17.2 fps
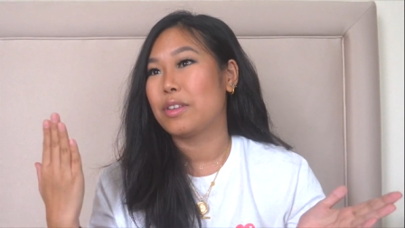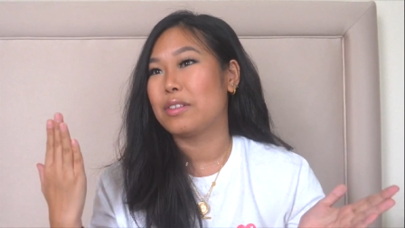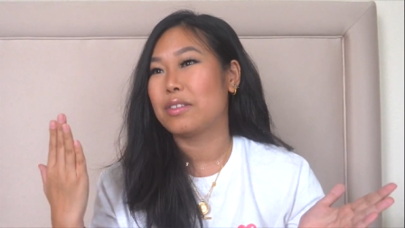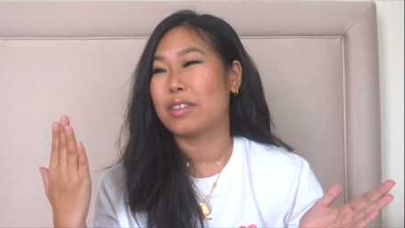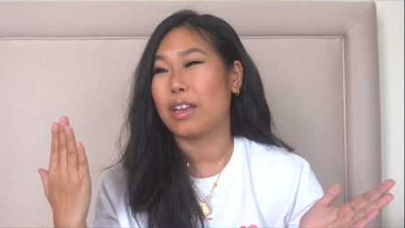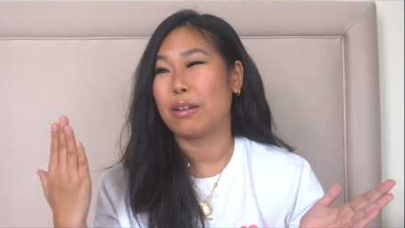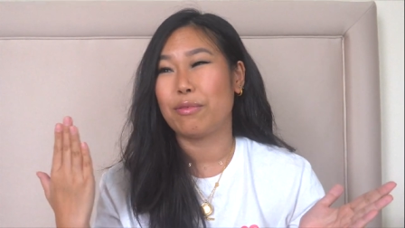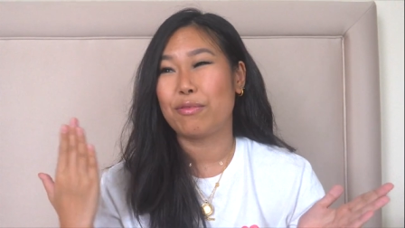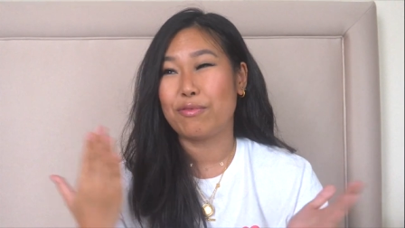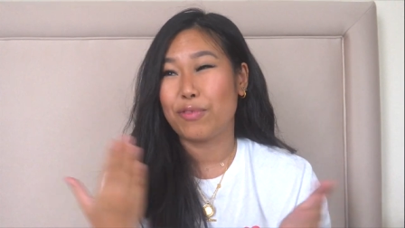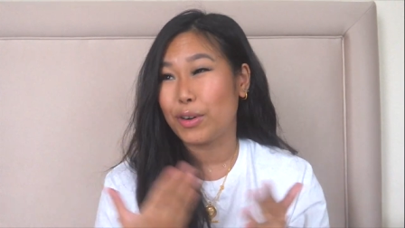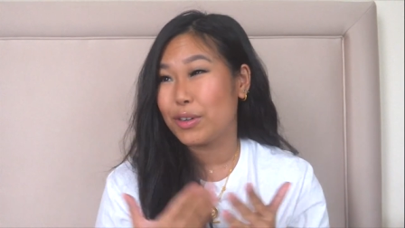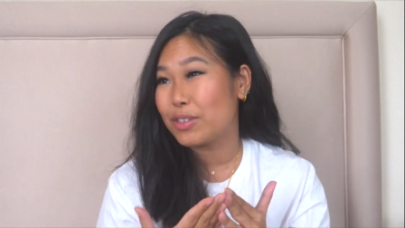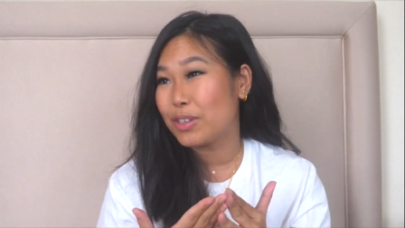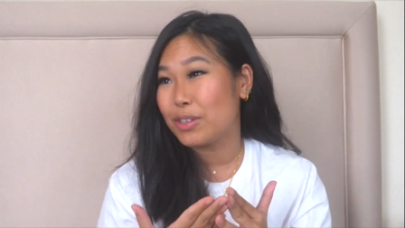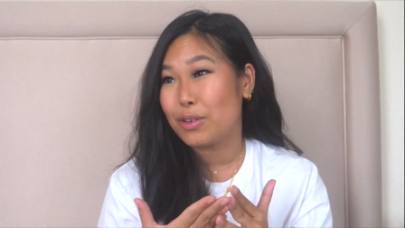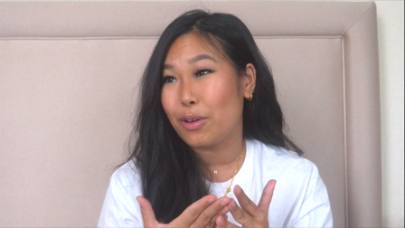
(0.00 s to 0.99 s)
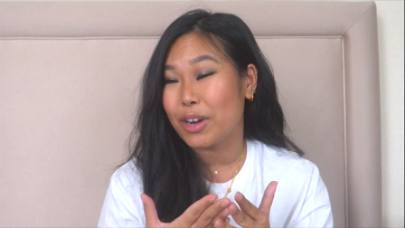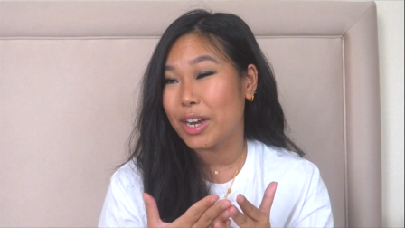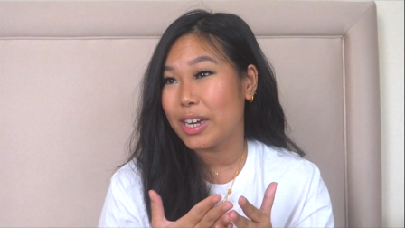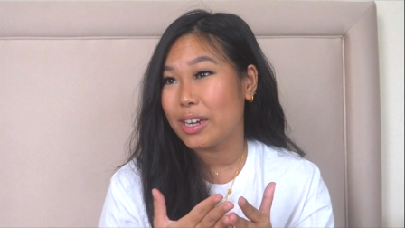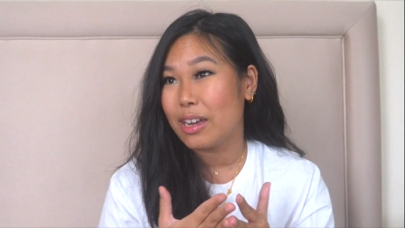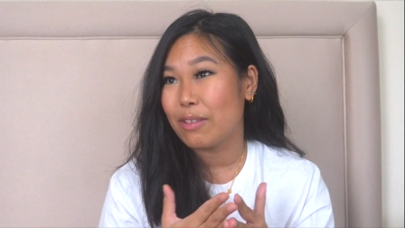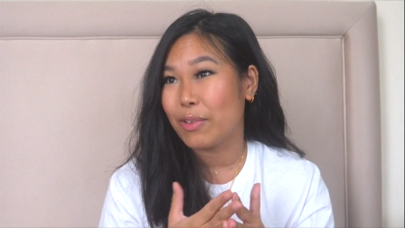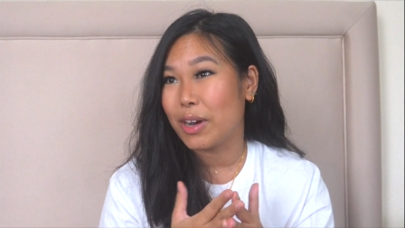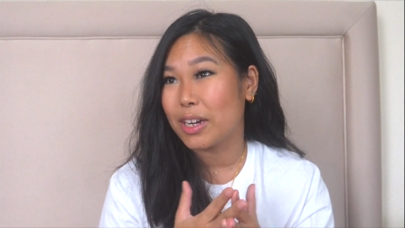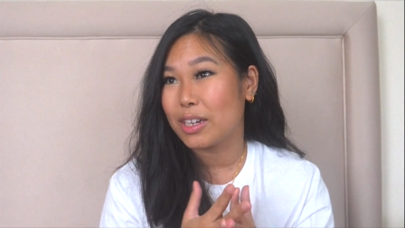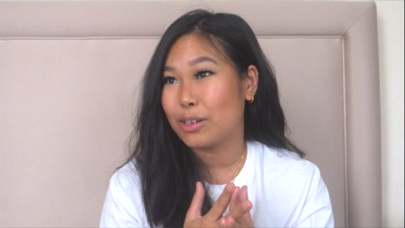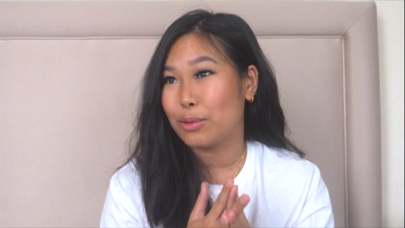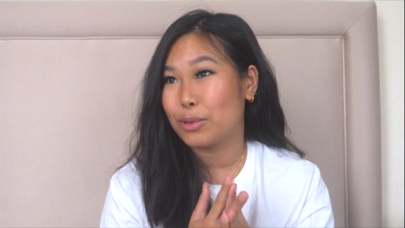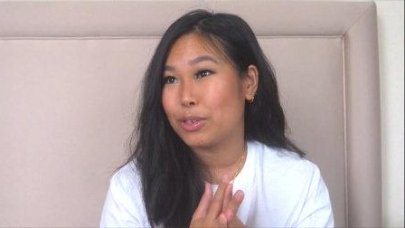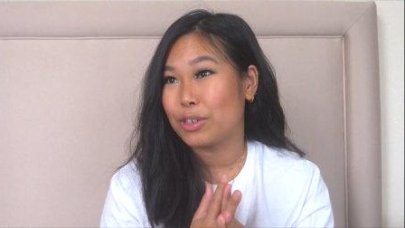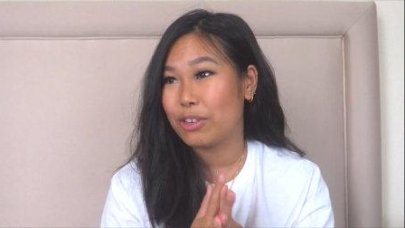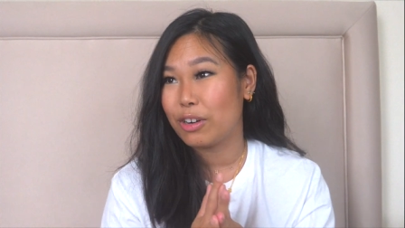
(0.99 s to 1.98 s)
some frozen yogurt if I can
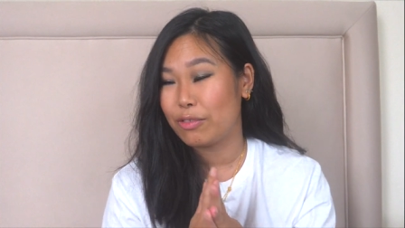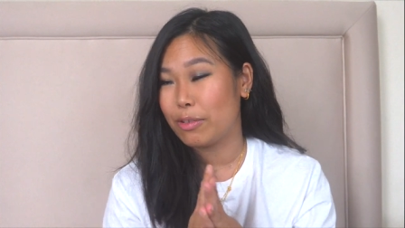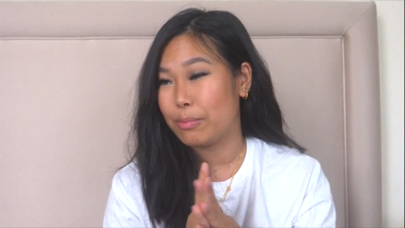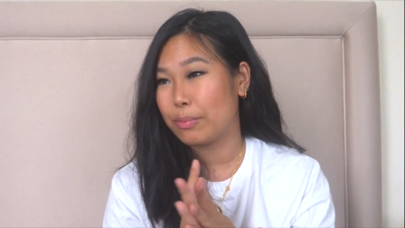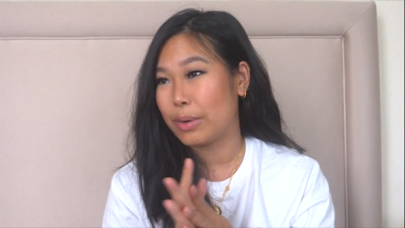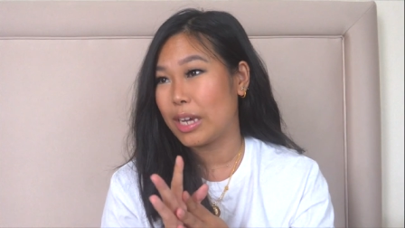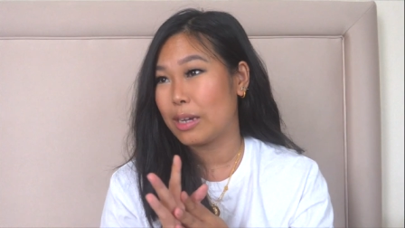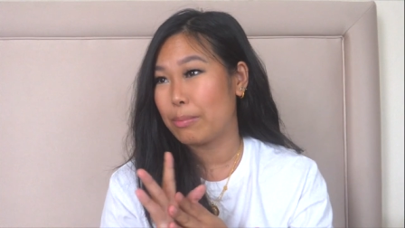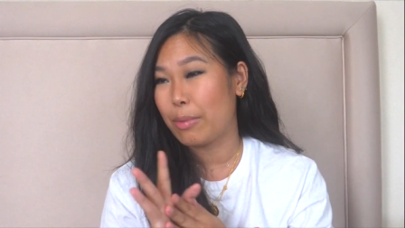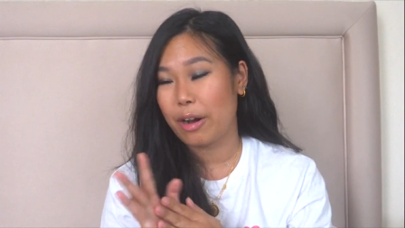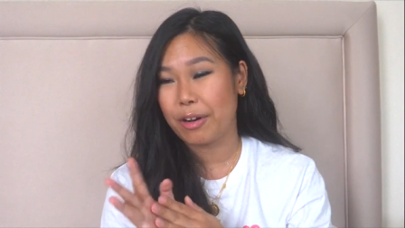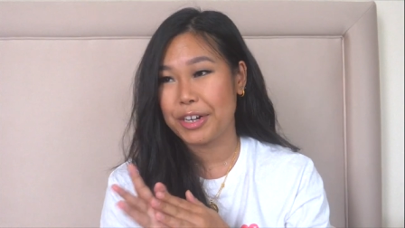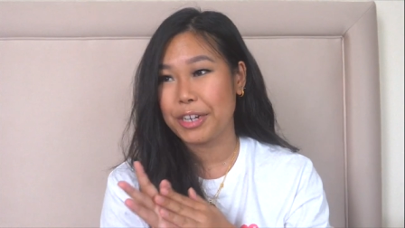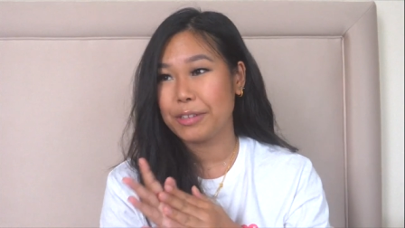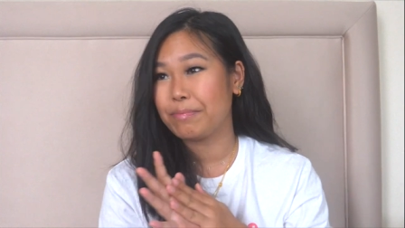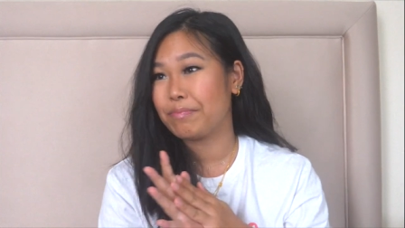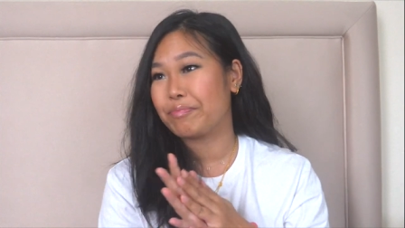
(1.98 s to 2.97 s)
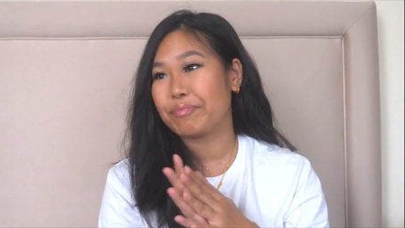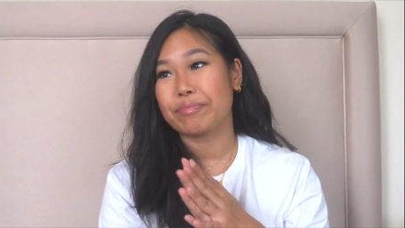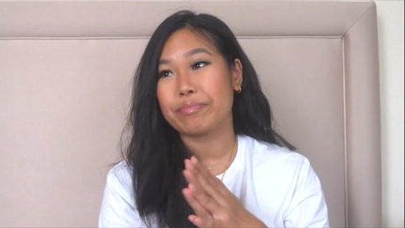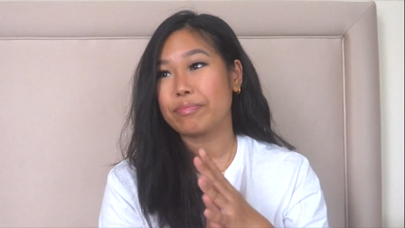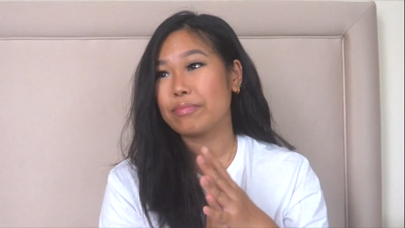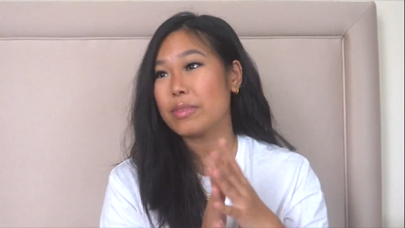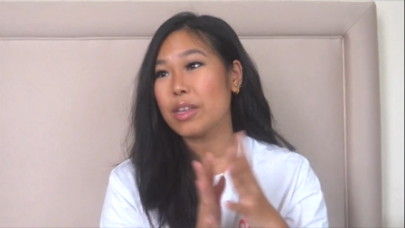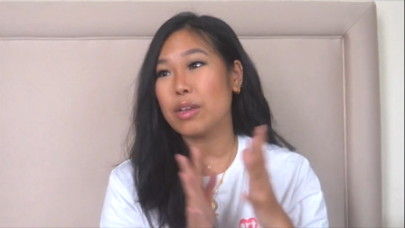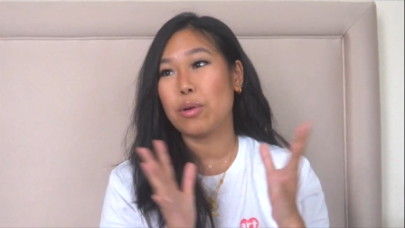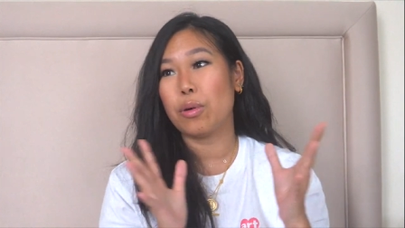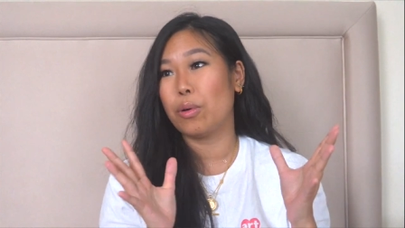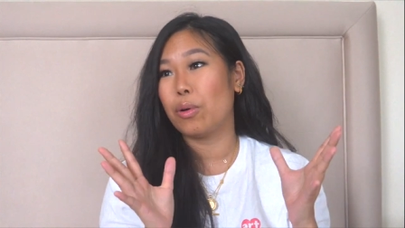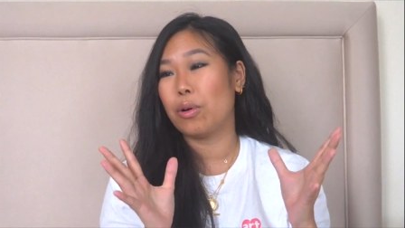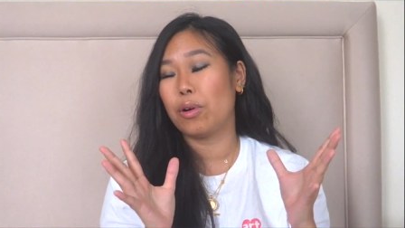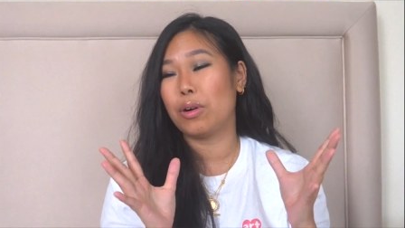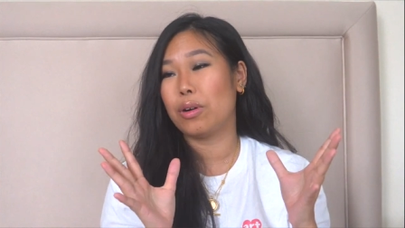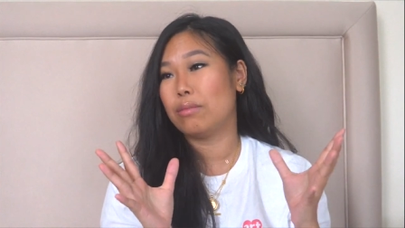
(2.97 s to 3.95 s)
order it from Pinkberry,
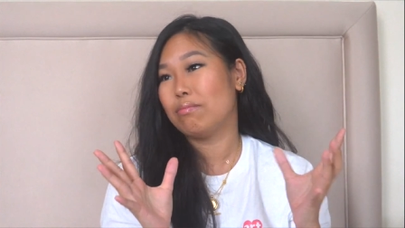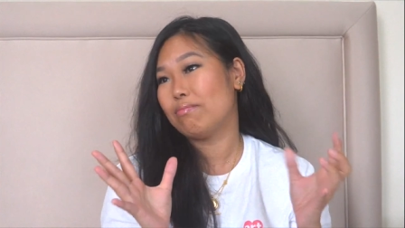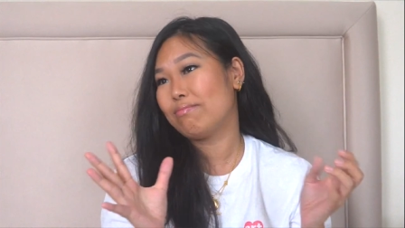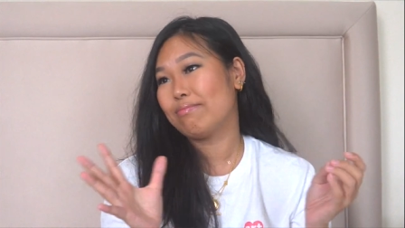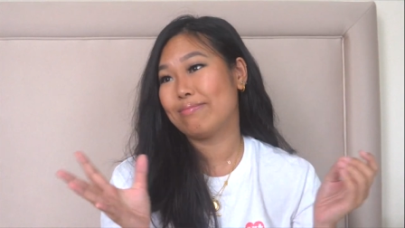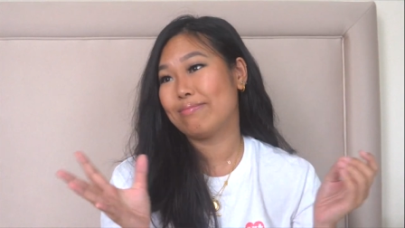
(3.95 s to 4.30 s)
or